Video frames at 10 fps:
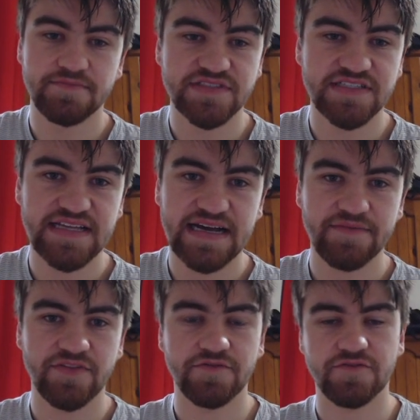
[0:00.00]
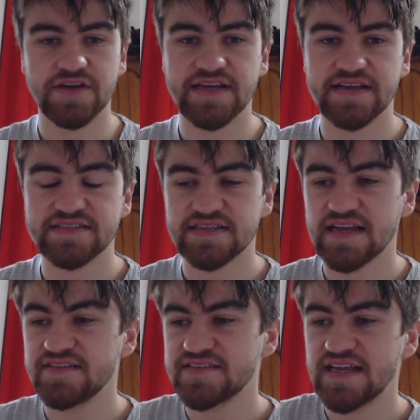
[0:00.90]
didn't have the free kicks
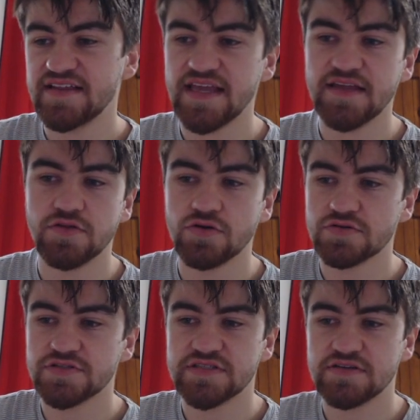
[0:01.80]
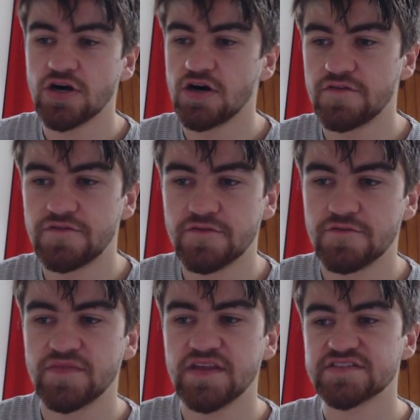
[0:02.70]
against, and he looked off
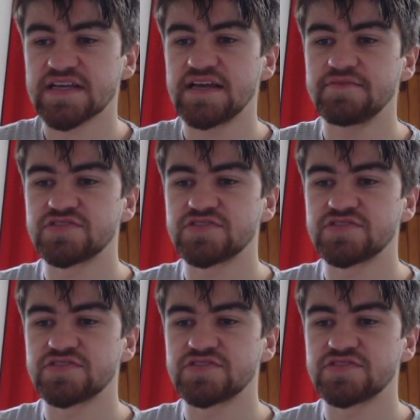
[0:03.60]
this game.